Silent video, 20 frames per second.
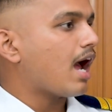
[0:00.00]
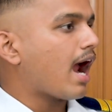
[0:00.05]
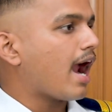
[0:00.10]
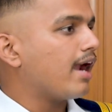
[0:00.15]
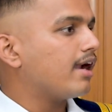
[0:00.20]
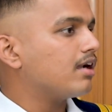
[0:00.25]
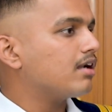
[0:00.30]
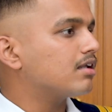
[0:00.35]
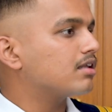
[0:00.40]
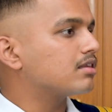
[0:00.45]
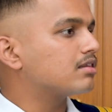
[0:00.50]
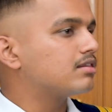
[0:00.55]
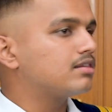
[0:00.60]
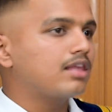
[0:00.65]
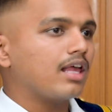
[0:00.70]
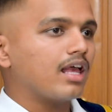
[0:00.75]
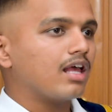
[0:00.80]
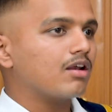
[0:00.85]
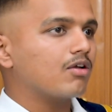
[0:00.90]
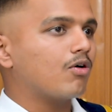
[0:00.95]
And
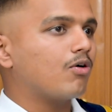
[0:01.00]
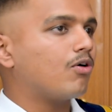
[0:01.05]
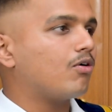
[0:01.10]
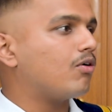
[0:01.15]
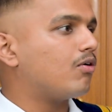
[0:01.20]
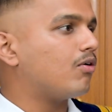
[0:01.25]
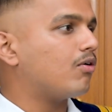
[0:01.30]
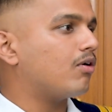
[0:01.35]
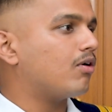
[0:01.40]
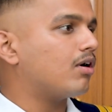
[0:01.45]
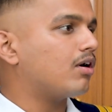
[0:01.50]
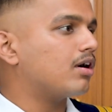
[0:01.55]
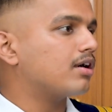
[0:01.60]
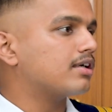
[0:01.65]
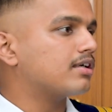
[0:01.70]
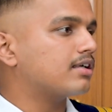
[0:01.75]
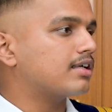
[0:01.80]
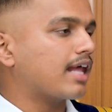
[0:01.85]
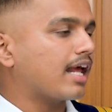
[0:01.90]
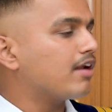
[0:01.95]
they know
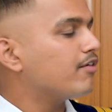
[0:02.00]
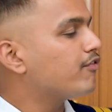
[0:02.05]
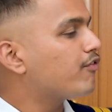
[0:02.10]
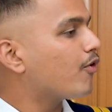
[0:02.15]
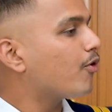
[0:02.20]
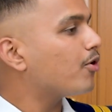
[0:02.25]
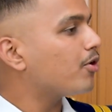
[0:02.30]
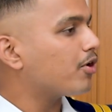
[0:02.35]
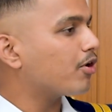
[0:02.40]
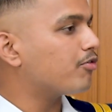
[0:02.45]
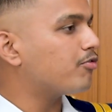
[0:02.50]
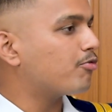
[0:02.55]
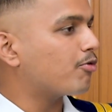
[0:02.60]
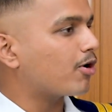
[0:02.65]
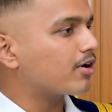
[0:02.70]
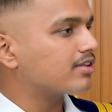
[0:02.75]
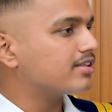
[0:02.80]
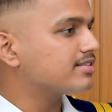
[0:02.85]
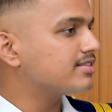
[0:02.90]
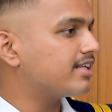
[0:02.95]
tenfold of
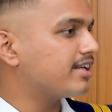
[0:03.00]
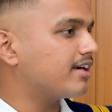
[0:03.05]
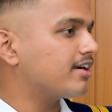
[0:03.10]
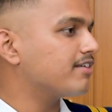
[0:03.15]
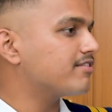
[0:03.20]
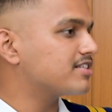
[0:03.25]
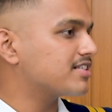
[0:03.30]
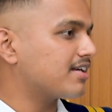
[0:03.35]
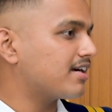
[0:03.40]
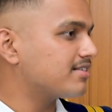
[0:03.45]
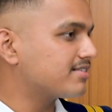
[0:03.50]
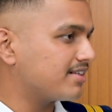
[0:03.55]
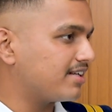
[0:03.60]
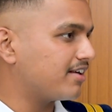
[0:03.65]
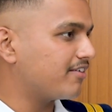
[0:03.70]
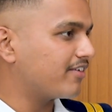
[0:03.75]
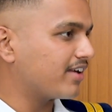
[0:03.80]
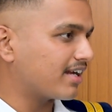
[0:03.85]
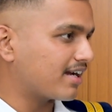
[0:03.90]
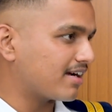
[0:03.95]
what the senior division and
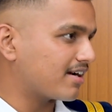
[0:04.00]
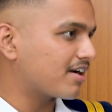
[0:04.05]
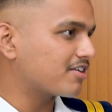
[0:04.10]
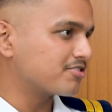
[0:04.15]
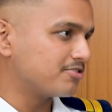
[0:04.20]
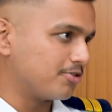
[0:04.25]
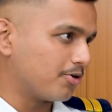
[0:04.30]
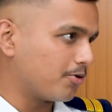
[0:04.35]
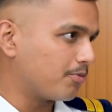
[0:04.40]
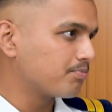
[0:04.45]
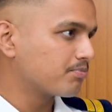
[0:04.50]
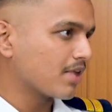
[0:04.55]
senior wing cadets know.